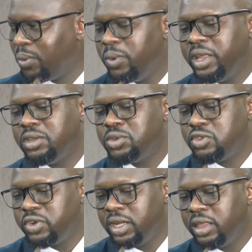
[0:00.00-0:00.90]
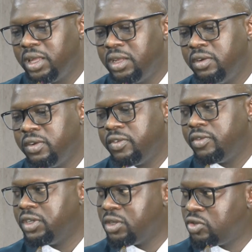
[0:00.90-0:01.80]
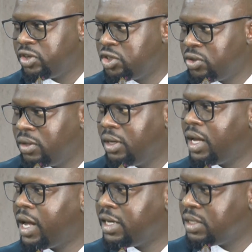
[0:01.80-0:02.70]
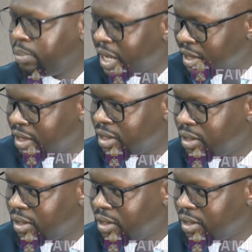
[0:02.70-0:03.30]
we then strengthen registration at birth.